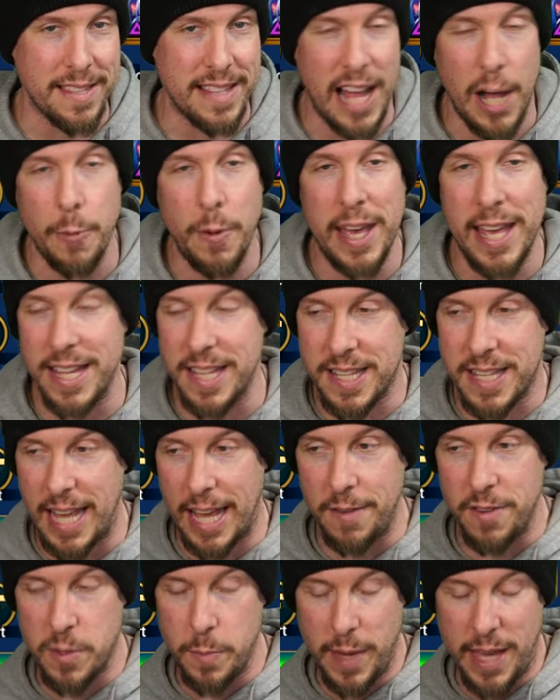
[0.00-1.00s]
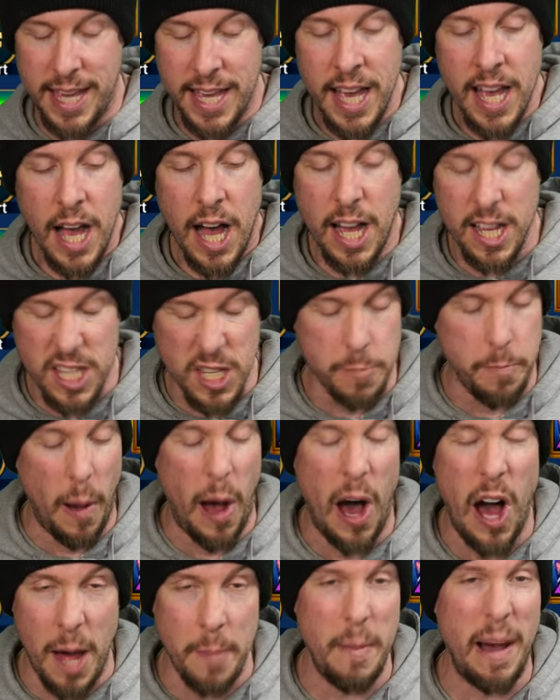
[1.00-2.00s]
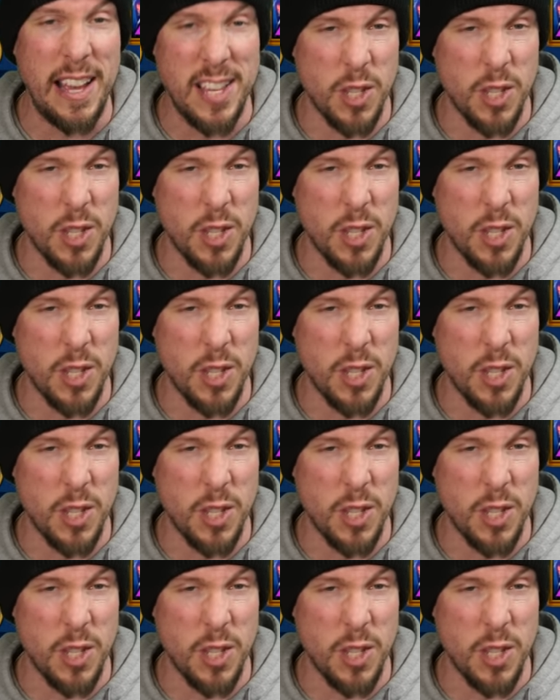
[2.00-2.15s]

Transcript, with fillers: That way, it saves me a spot on my